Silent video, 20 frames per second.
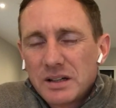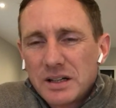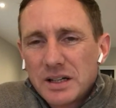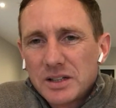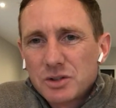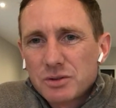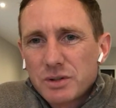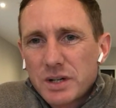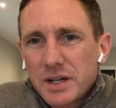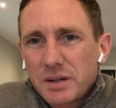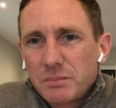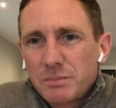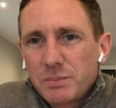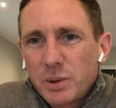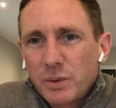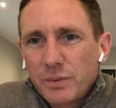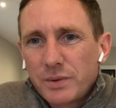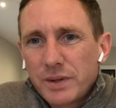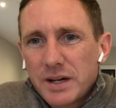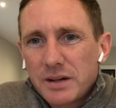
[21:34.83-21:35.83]
I try and
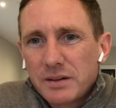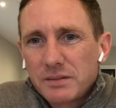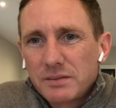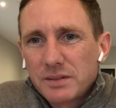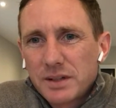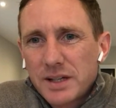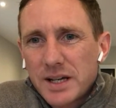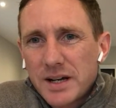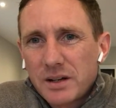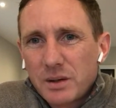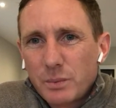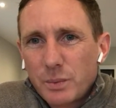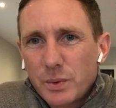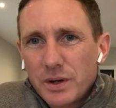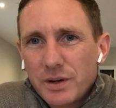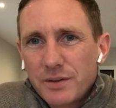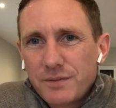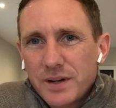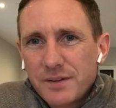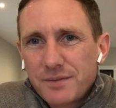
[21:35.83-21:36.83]
put that kind of
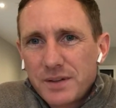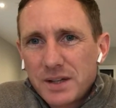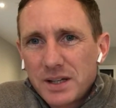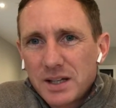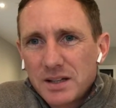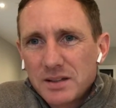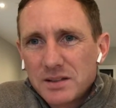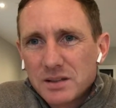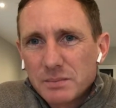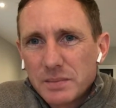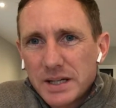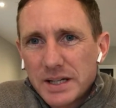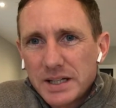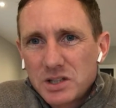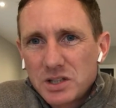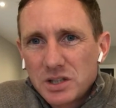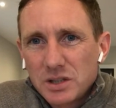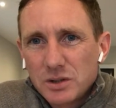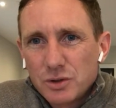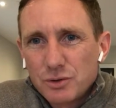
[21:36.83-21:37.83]
work ethic into my
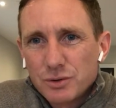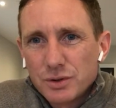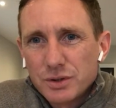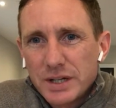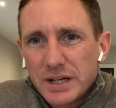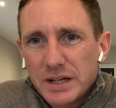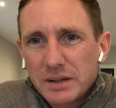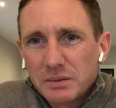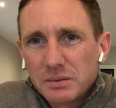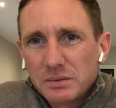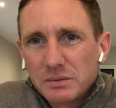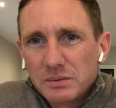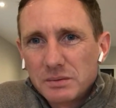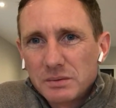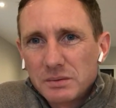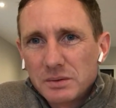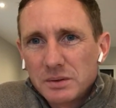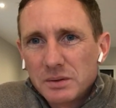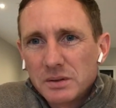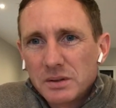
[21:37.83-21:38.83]
children now,
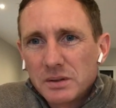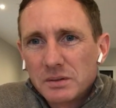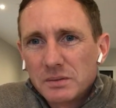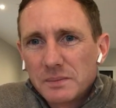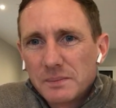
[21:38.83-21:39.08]
you know.